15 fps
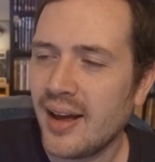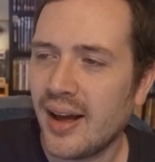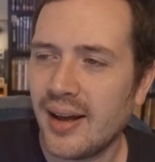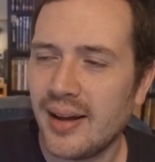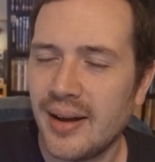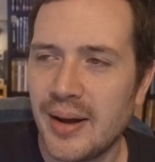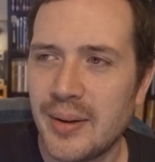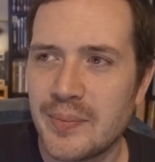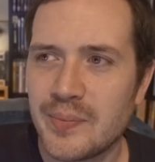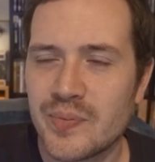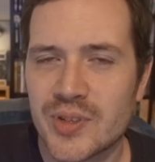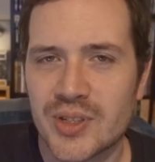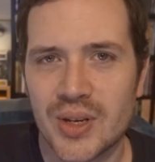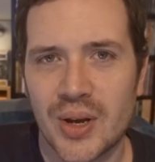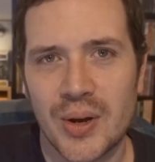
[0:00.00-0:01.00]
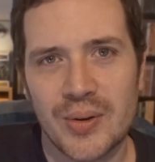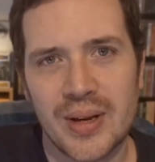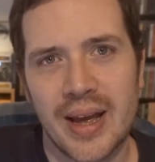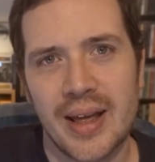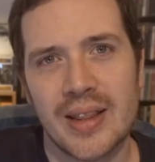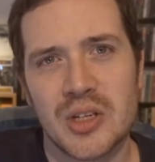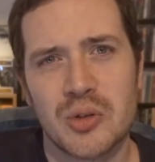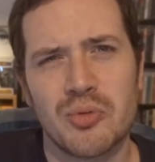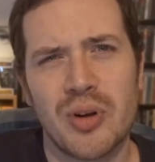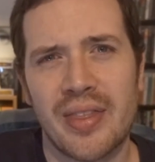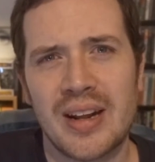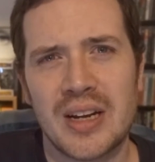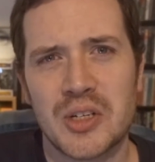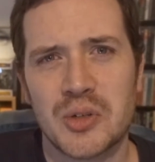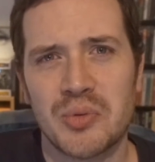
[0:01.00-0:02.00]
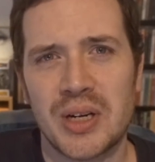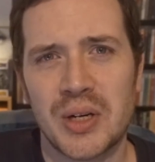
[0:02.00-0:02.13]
So yeah, I think there's a really